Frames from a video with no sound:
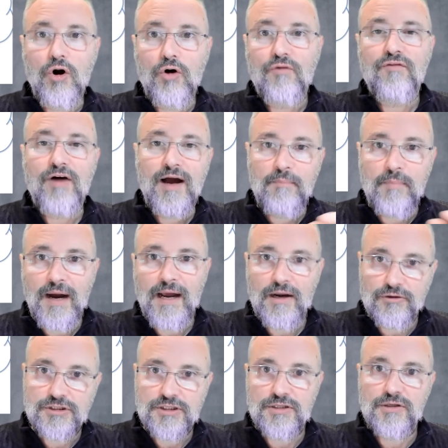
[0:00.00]
of a
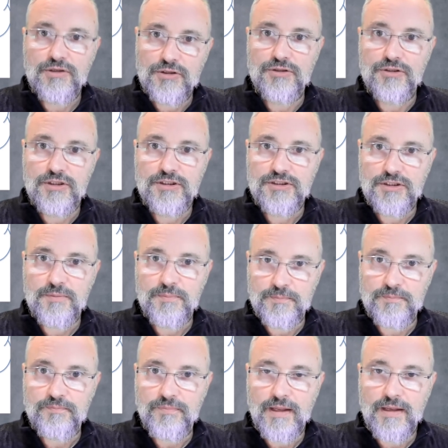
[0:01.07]
biological condition
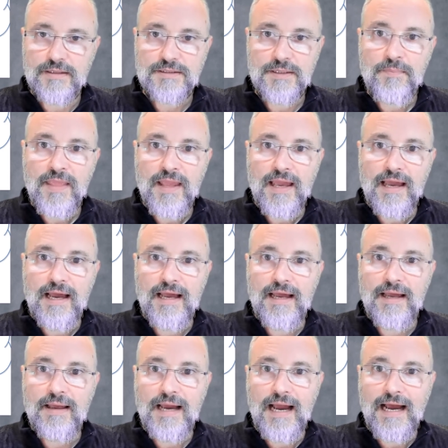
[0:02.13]
yes,
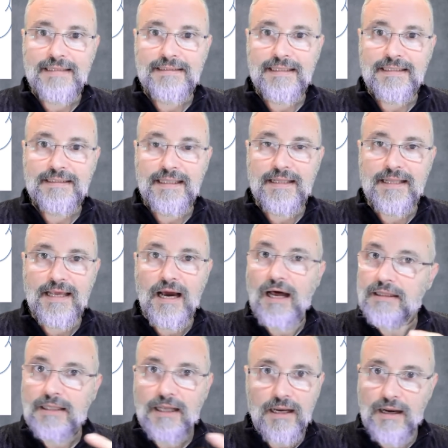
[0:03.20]
uh, and that the
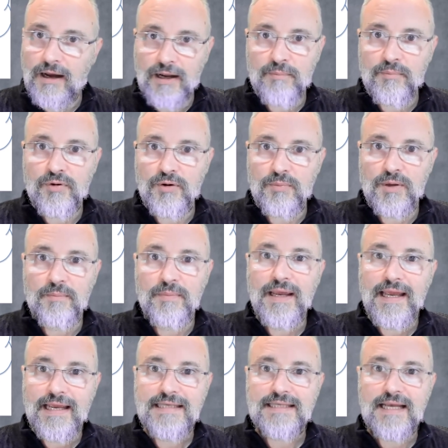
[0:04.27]
underlying problem
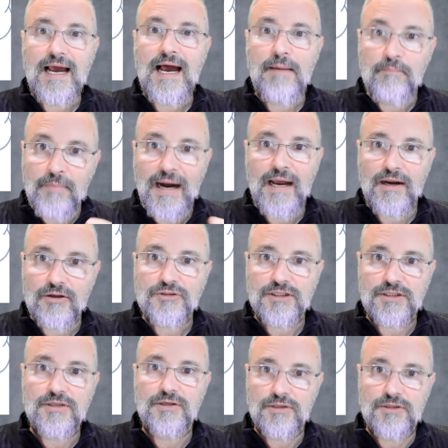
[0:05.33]
is a
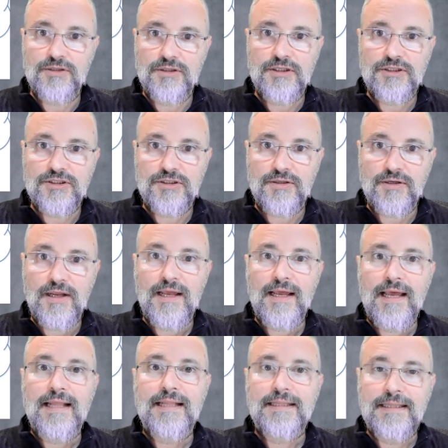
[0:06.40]
biological condition
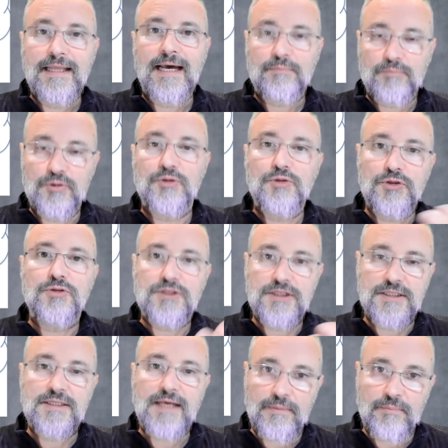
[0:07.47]
that
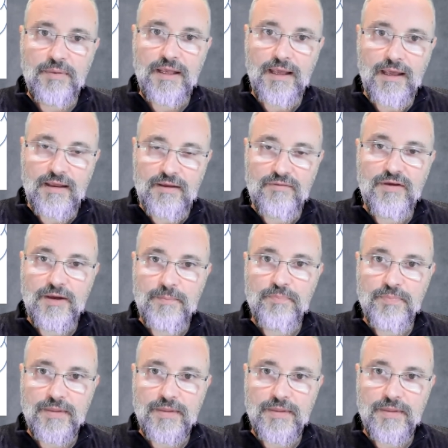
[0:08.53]
produces that behavior.